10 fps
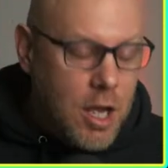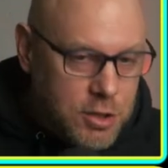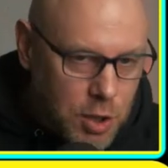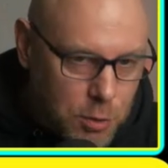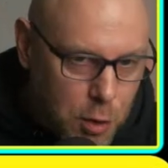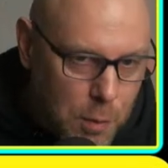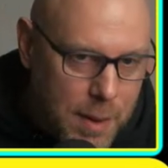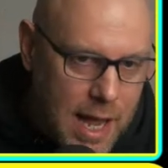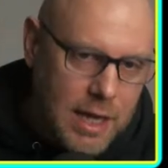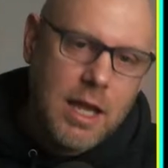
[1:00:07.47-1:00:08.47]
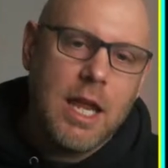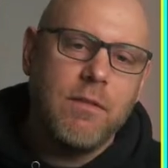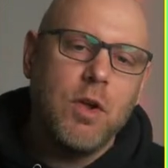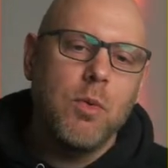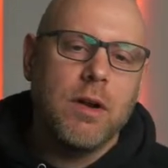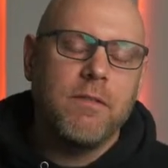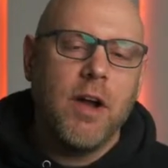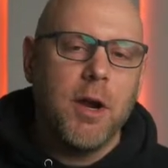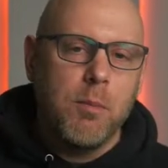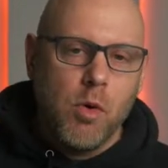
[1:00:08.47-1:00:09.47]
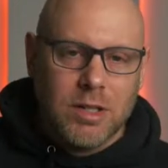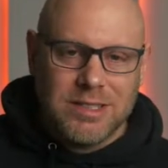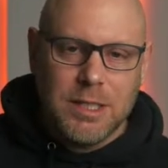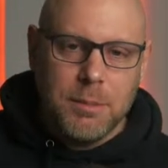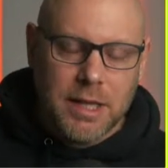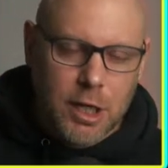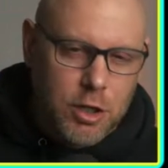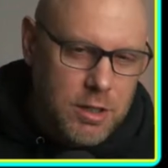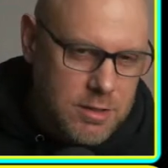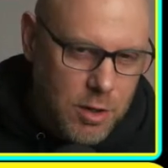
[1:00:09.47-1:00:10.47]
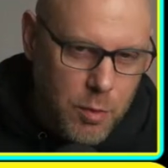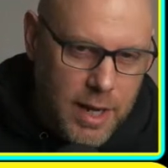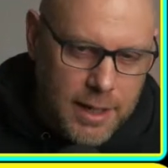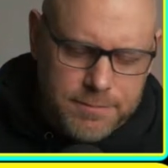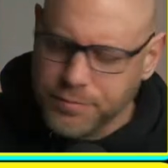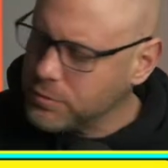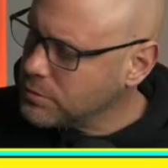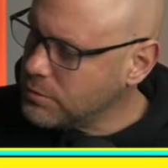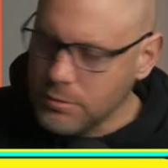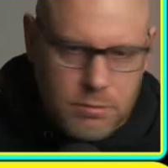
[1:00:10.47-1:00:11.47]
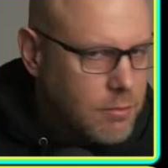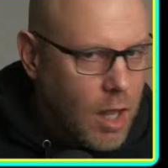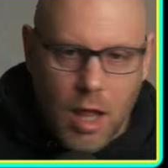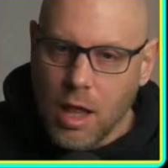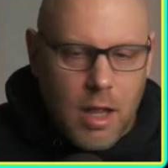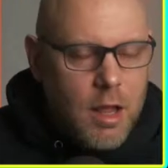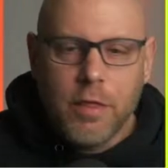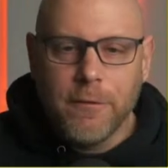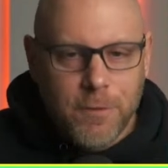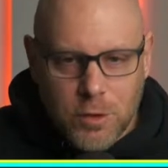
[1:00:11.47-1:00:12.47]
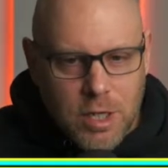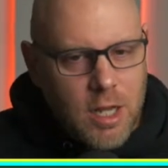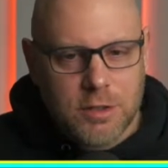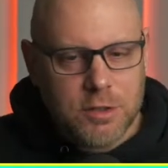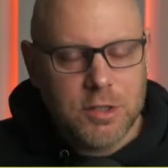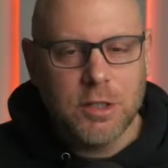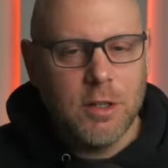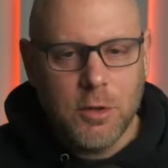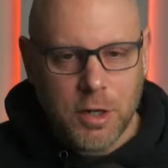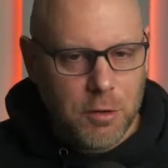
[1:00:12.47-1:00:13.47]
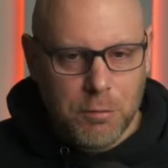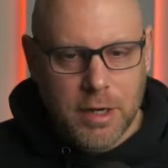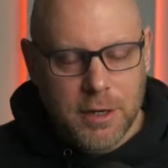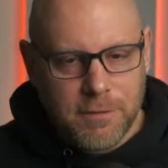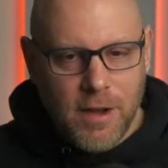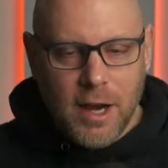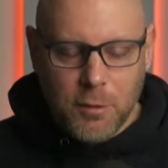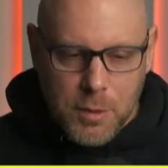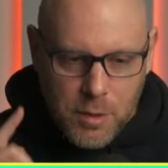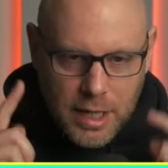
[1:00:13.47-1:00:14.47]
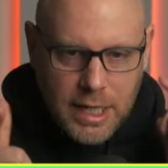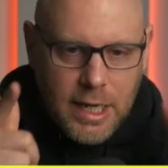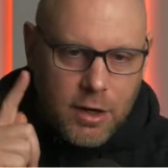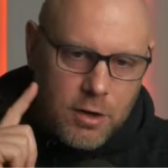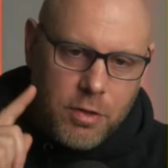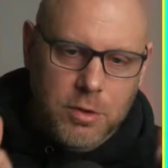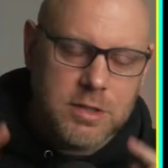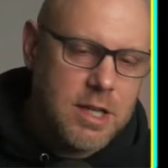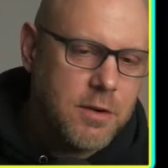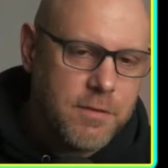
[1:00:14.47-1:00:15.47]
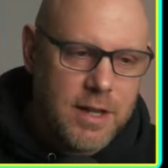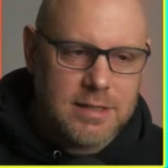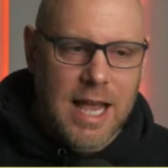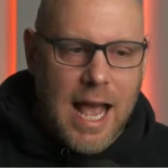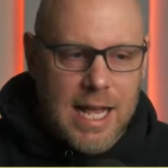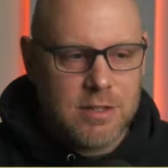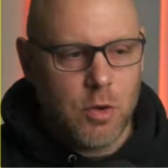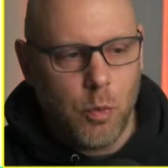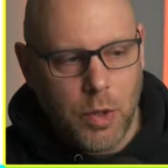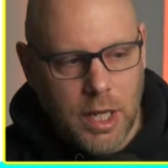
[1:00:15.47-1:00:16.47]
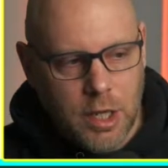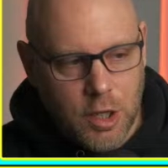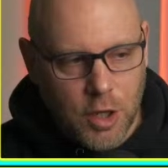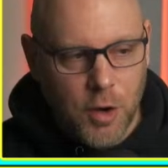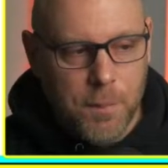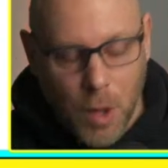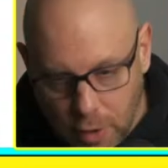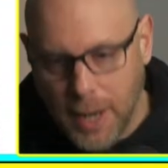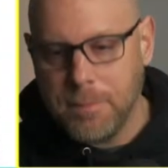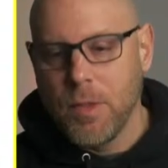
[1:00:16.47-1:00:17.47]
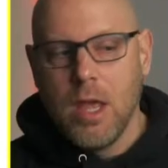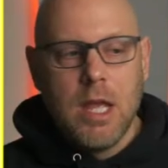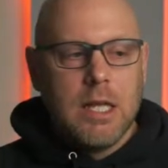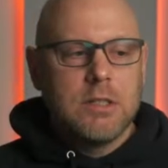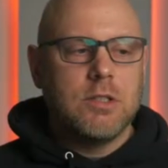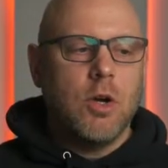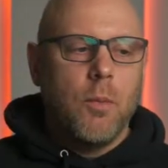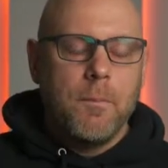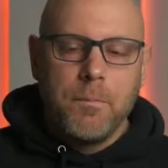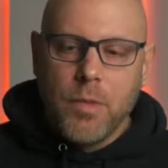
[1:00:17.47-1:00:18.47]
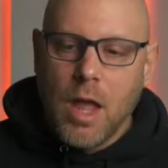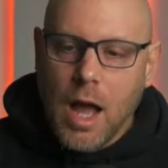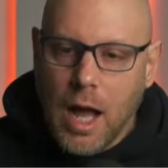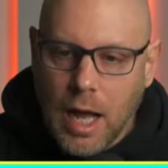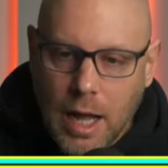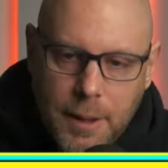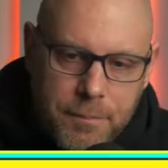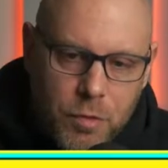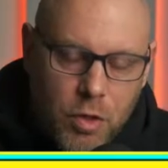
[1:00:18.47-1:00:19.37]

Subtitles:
Don't hold back. If you want to fire more stimulated goodness our way, the photons are still loaded and ready to fire. We want to hear those sound effects as we go. Okay, so Gorn.